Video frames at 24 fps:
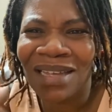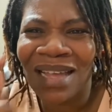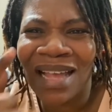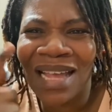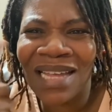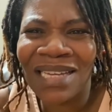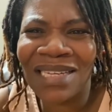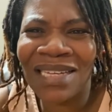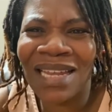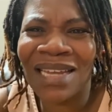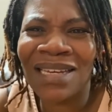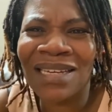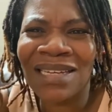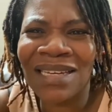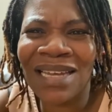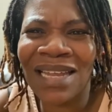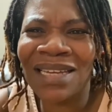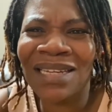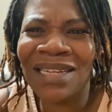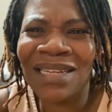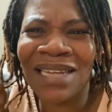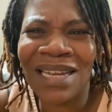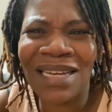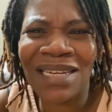And then
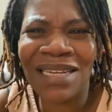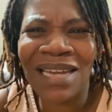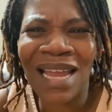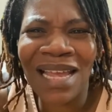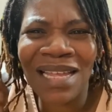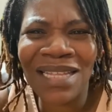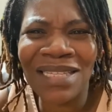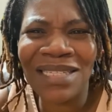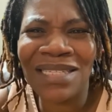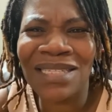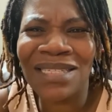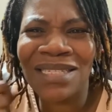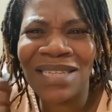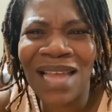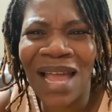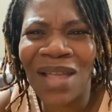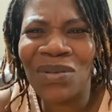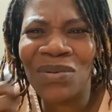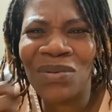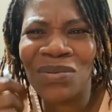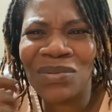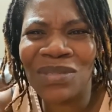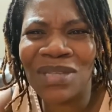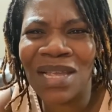the
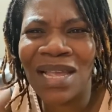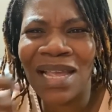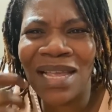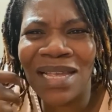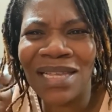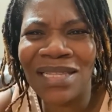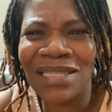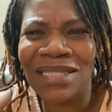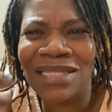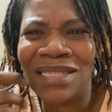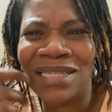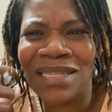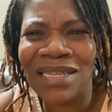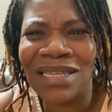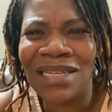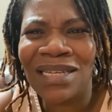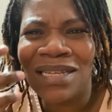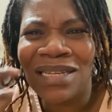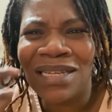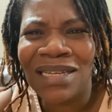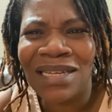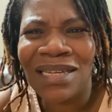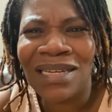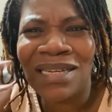99 you say
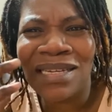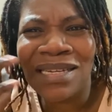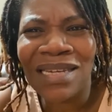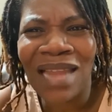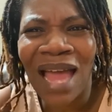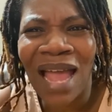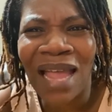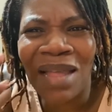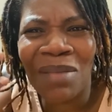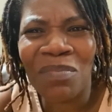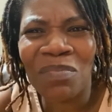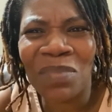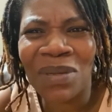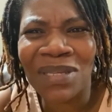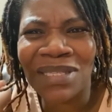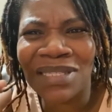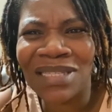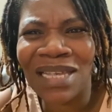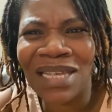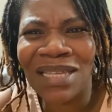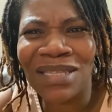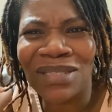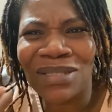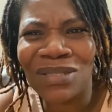
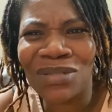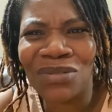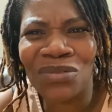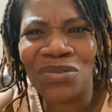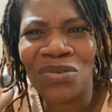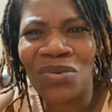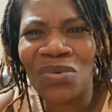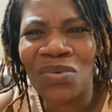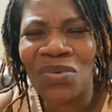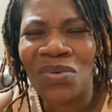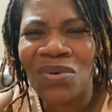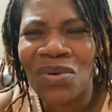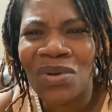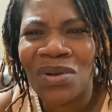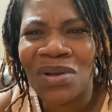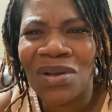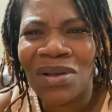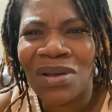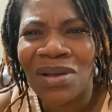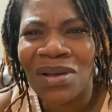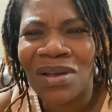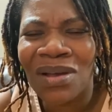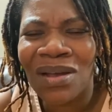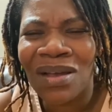89%, you know.
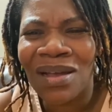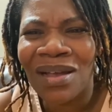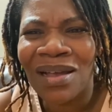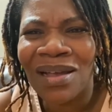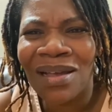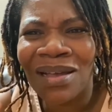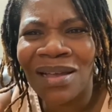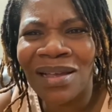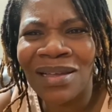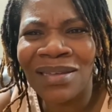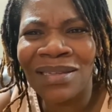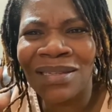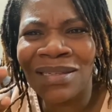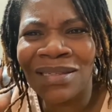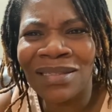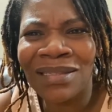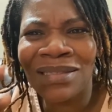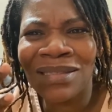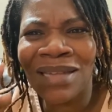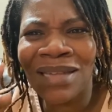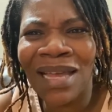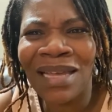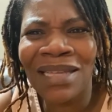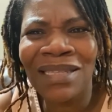
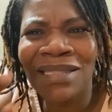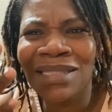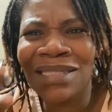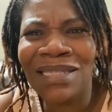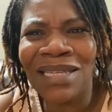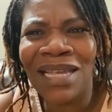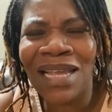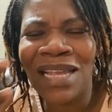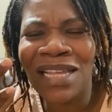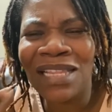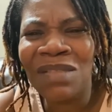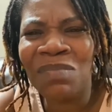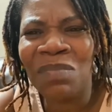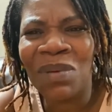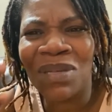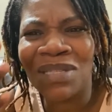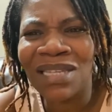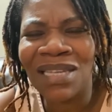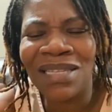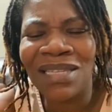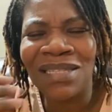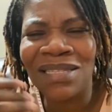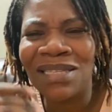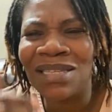
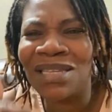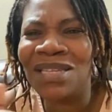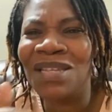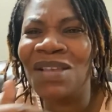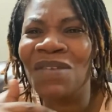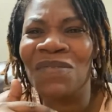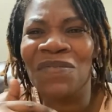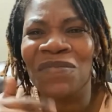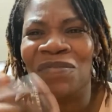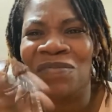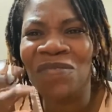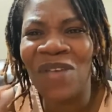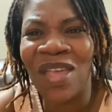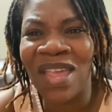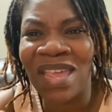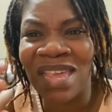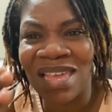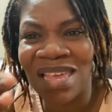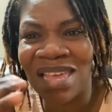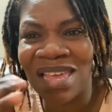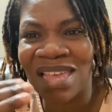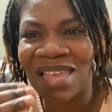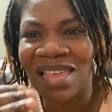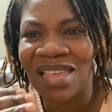98% ni
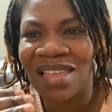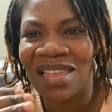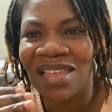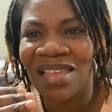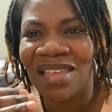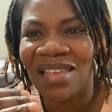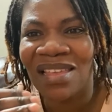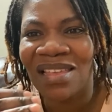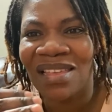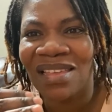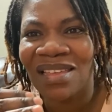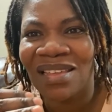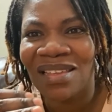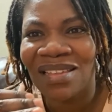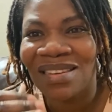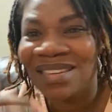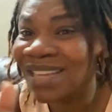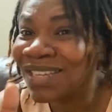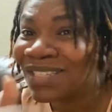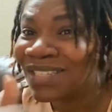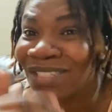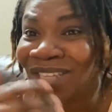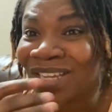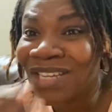fake.
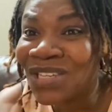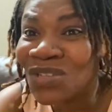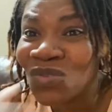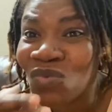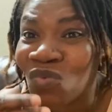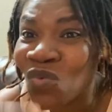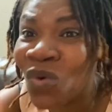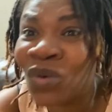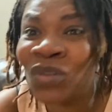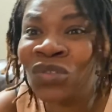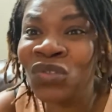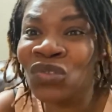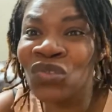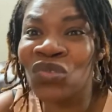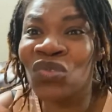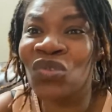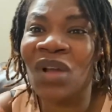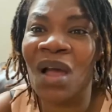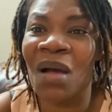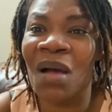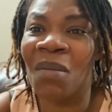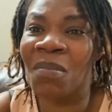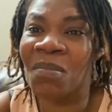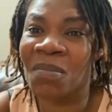They just want to
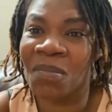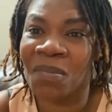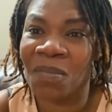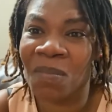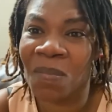come.